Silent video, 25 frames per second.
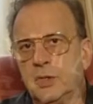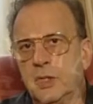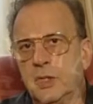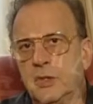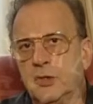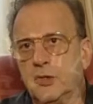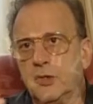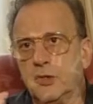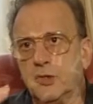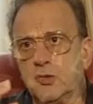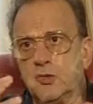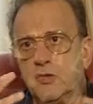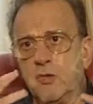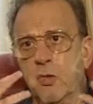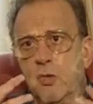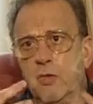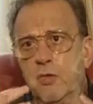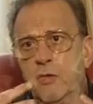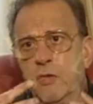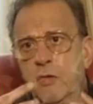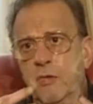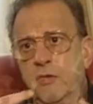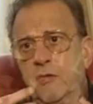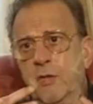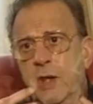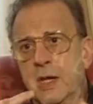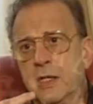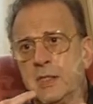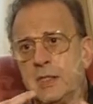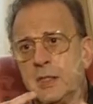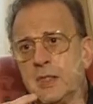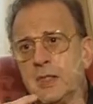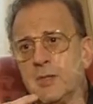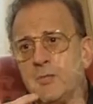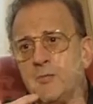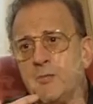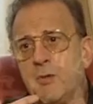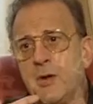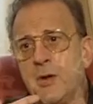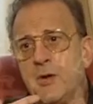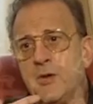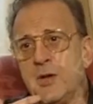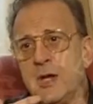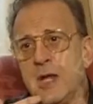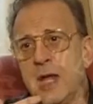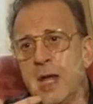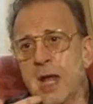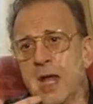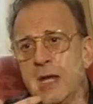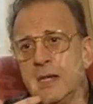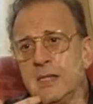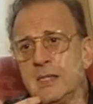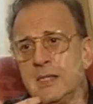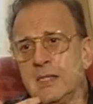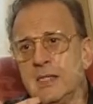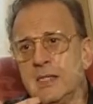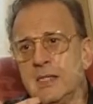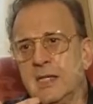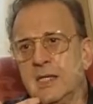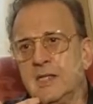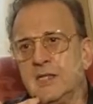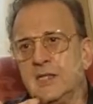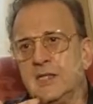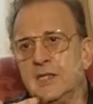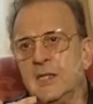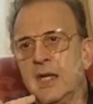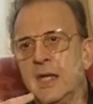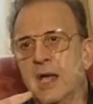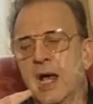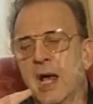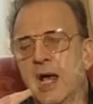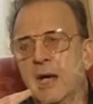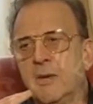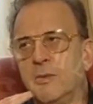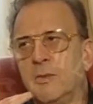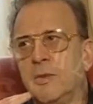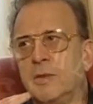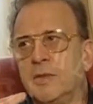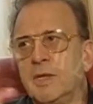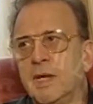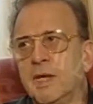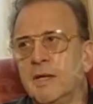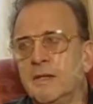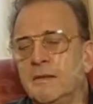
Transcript: extraordinary face that Brody has. It's what